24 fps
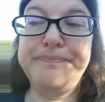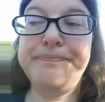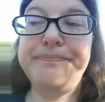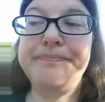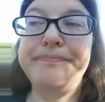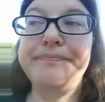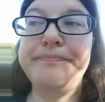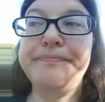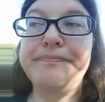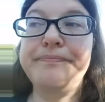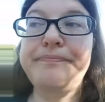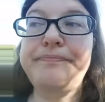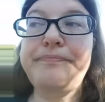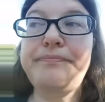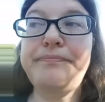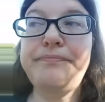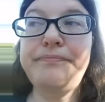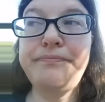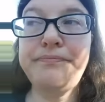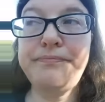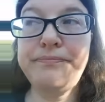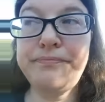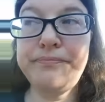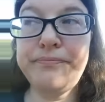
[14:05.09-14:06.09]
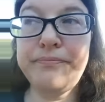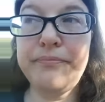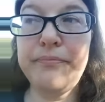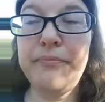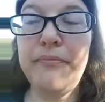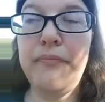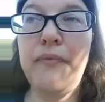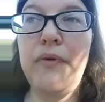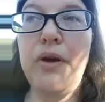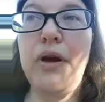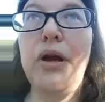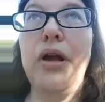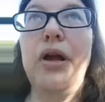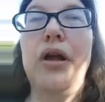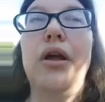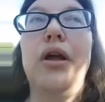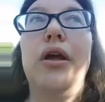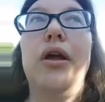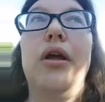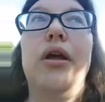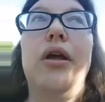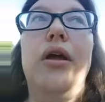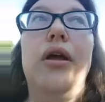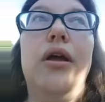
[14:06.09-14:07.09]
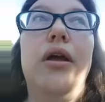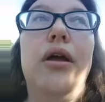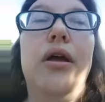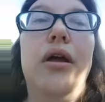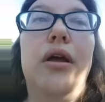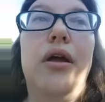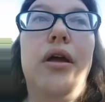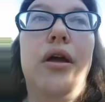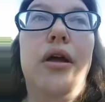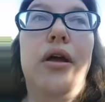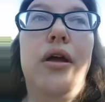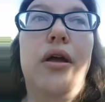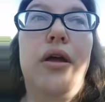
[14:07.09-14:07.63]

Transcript: (silence)